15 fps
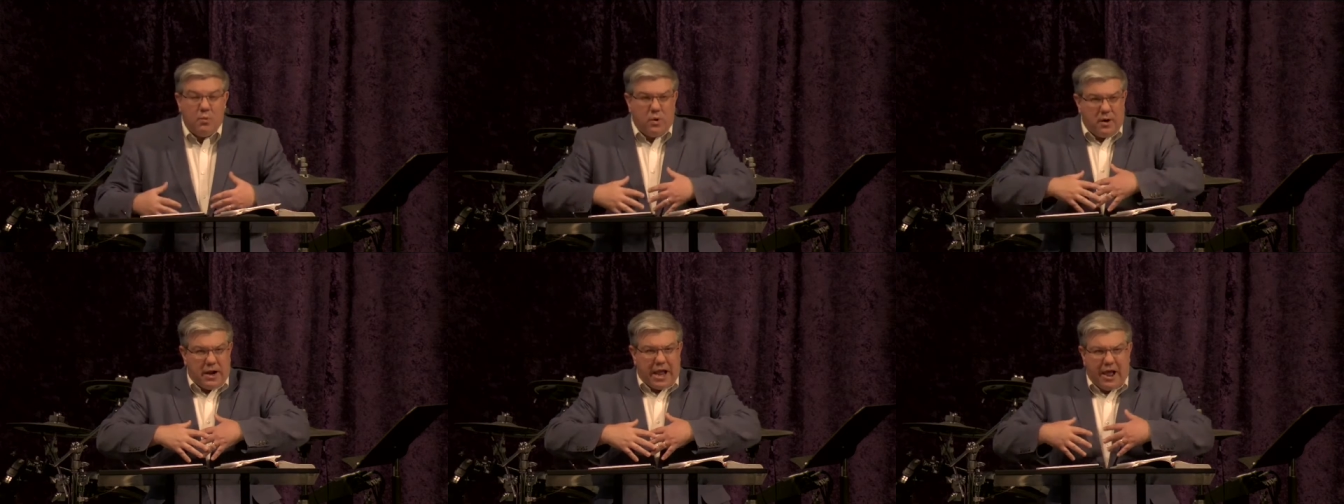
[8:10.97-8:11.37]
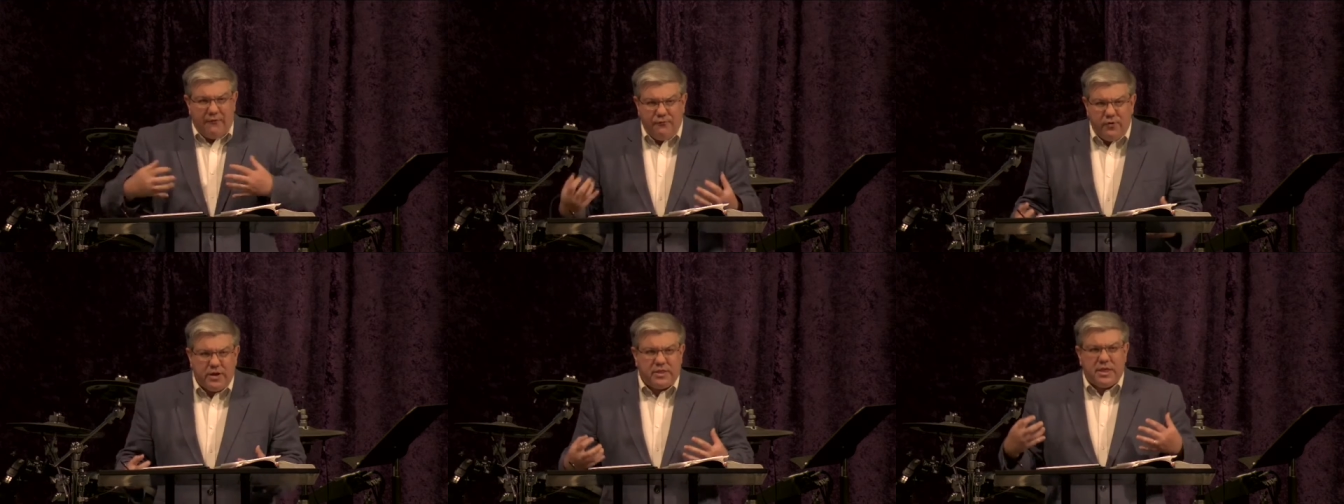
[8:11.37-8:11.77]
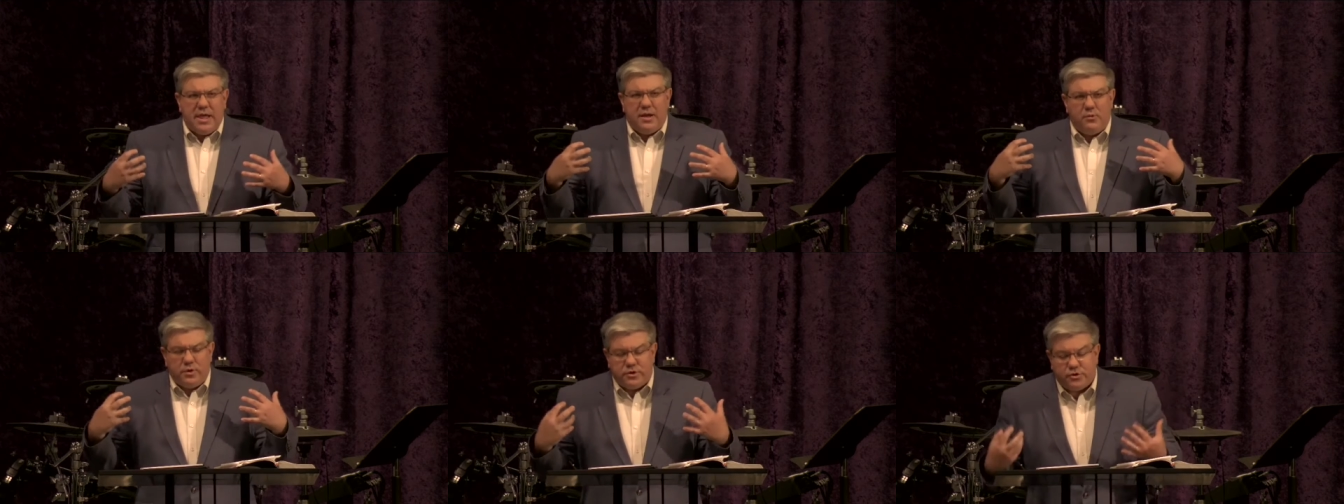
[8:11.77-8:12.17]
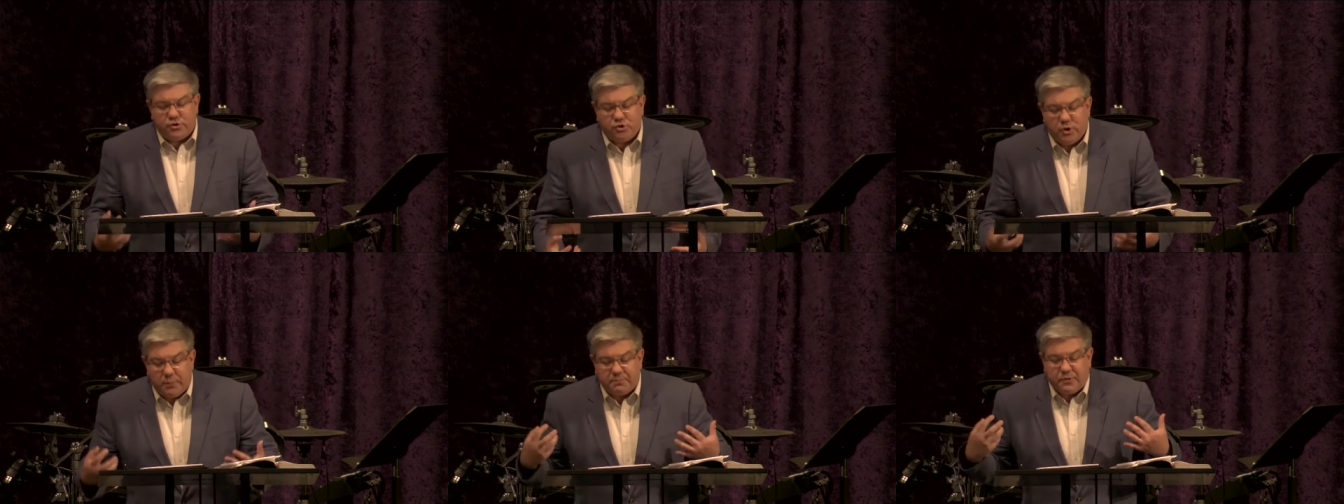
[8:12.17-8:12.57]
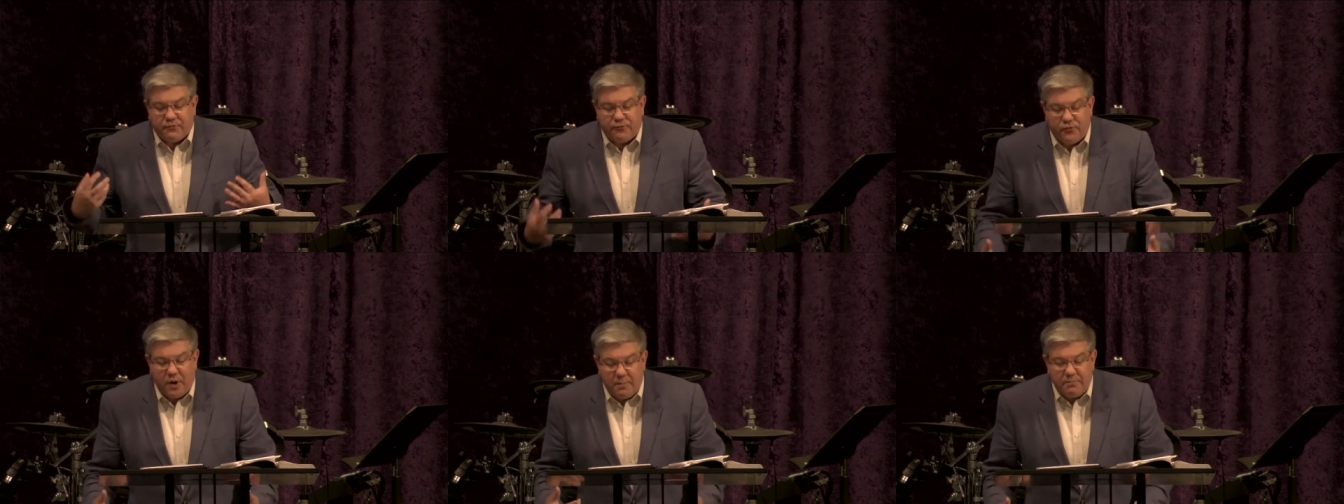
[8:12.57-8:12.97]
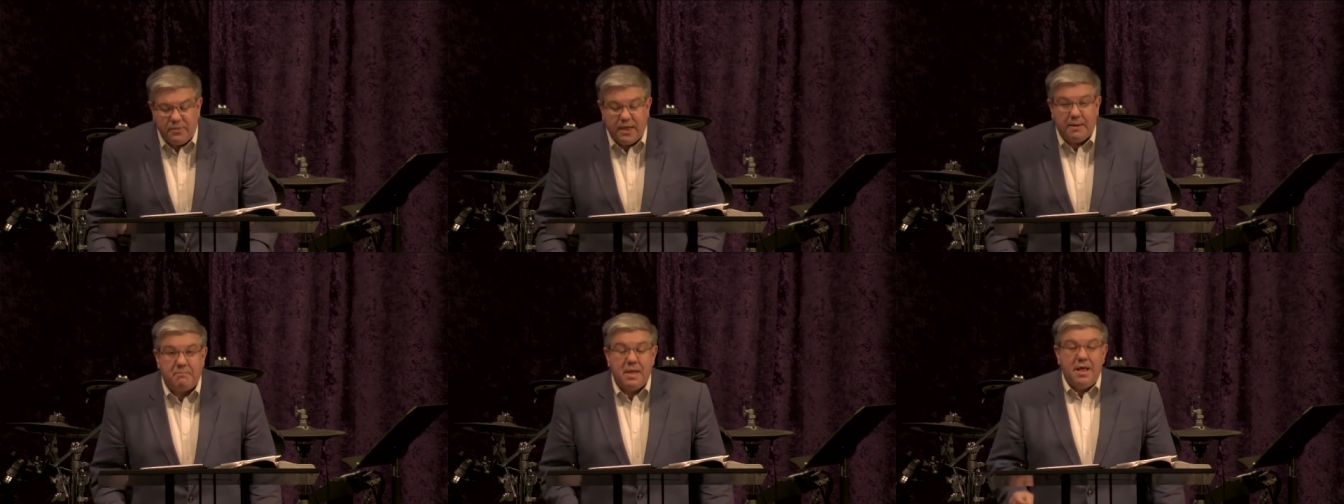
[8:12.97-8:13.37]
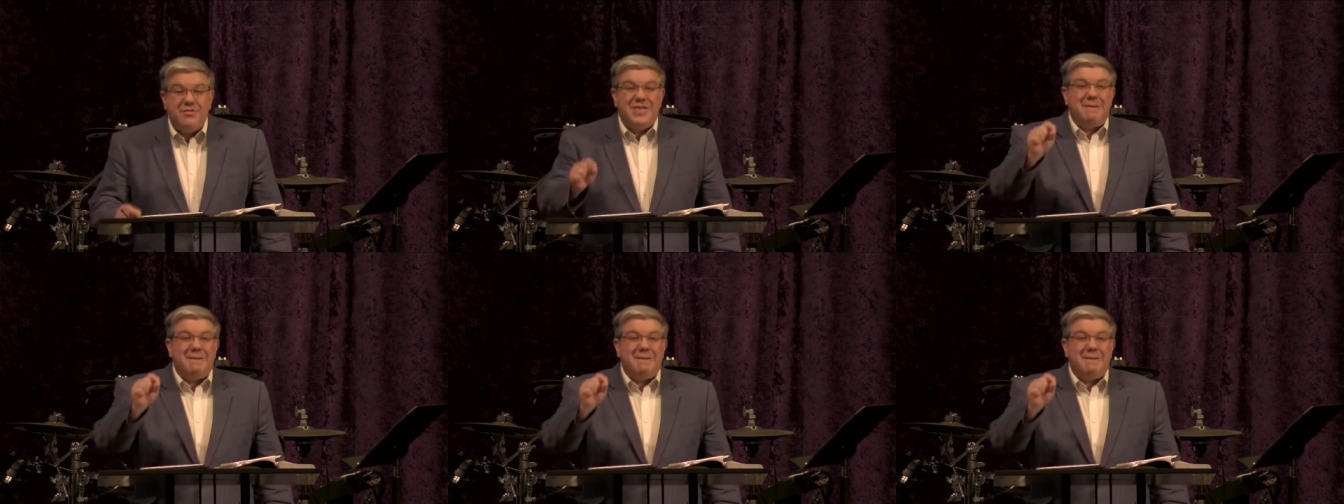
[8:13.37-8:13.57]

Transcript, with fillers: where everything was stripped from them,